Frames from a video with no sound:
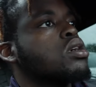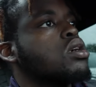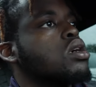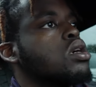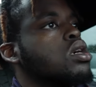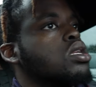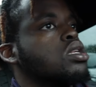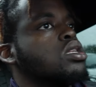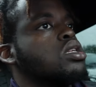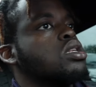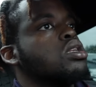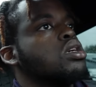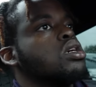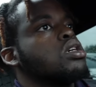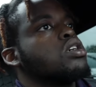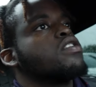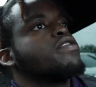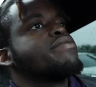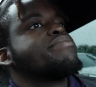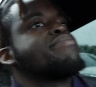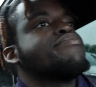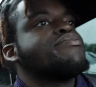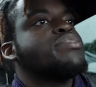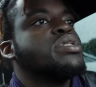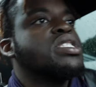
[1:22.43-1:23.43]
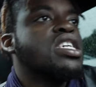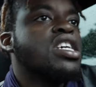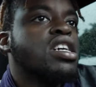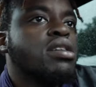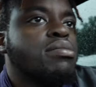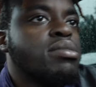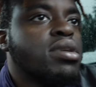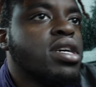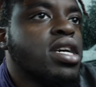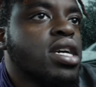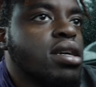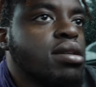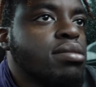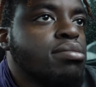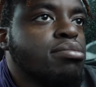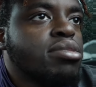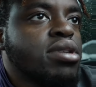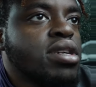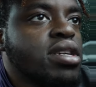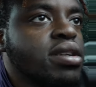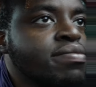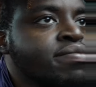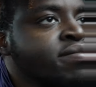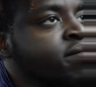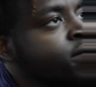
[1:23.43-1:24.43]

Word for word: on, and uh, yeah, man. But